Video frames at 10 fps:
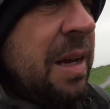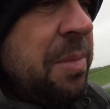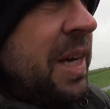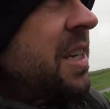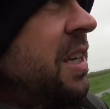
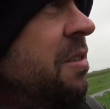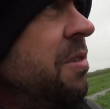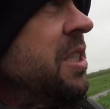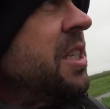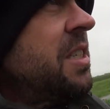not going to
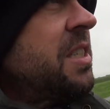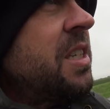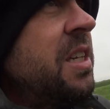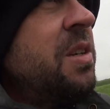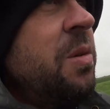
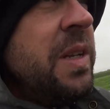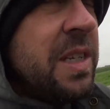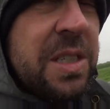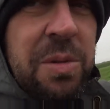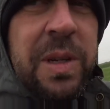resist
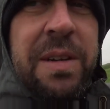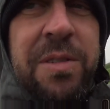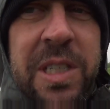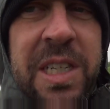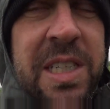going into
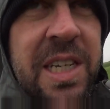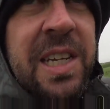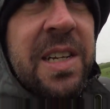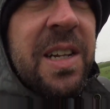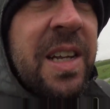whatever
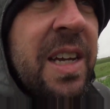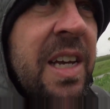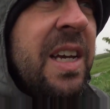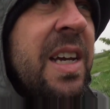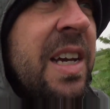detail
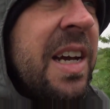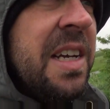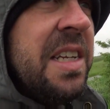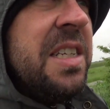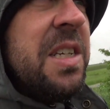
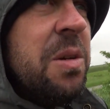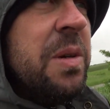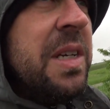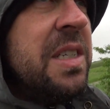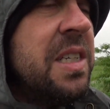I need to
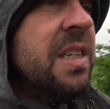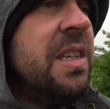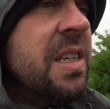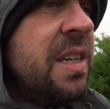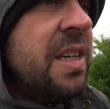go in
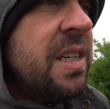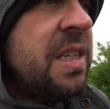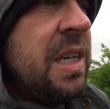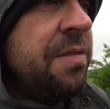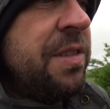to
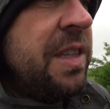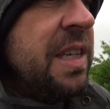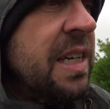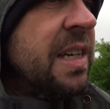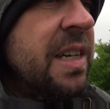give
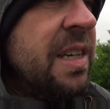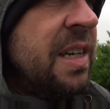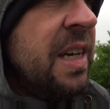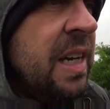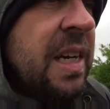the
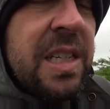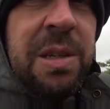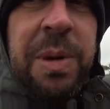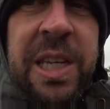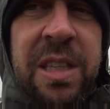
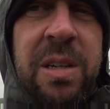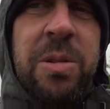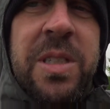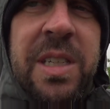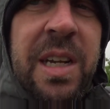to make the
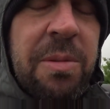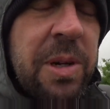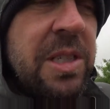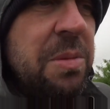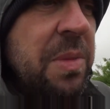notes that I
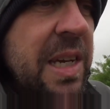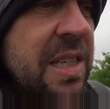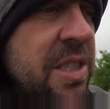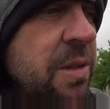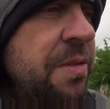want to
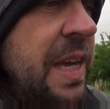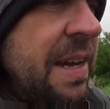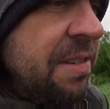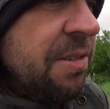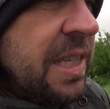make. So if you
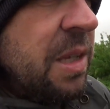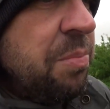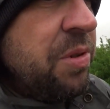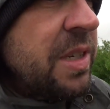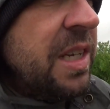haven't read
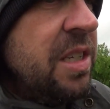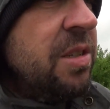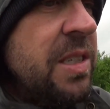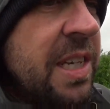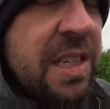the book
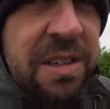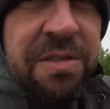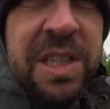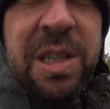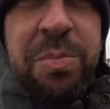and you intend
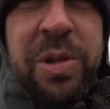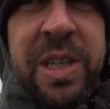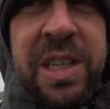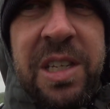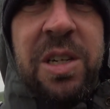on reading the
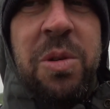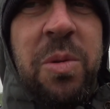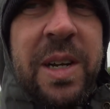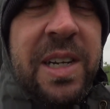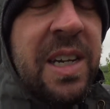book and you
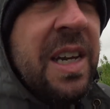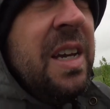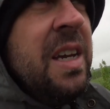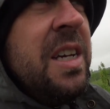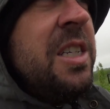don't want it
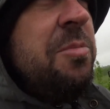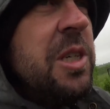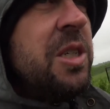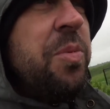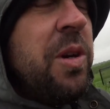to
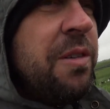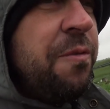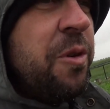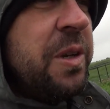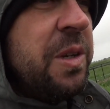be
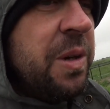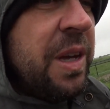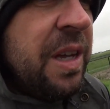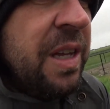spoiled for you,